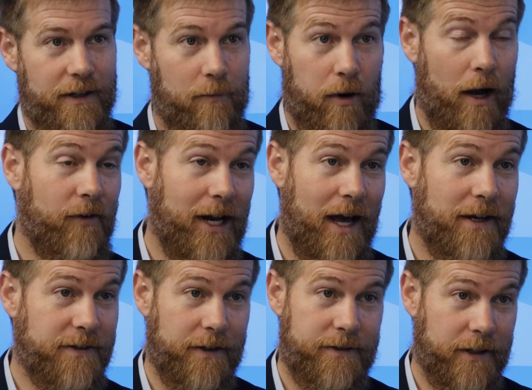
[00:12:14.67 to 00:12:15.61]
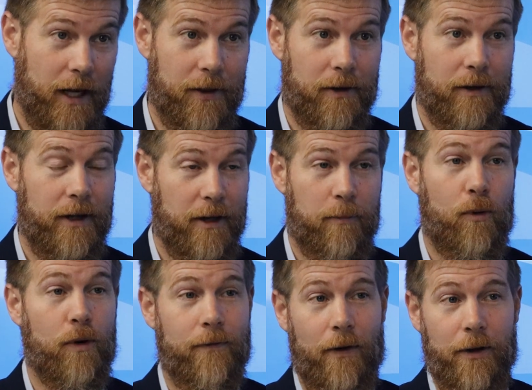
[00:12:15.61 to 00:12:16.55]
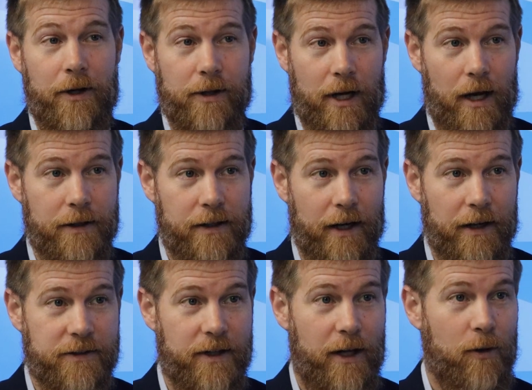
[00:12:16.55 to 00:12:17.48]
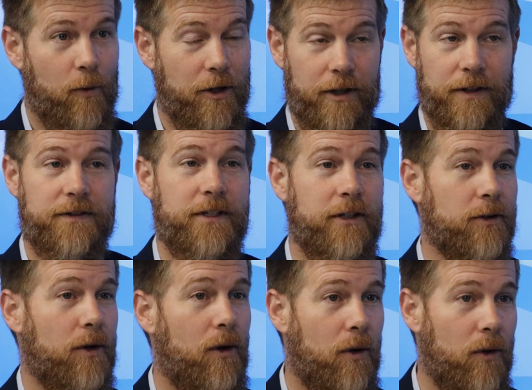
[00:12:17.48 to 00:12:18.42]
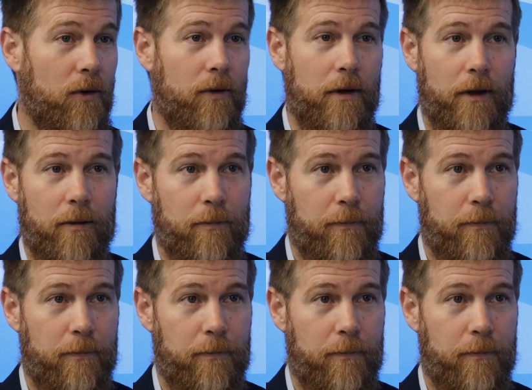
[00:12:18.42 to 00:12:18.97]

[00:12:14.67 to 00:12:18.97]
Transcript: and private assets together in a portfolio context where you can see your whole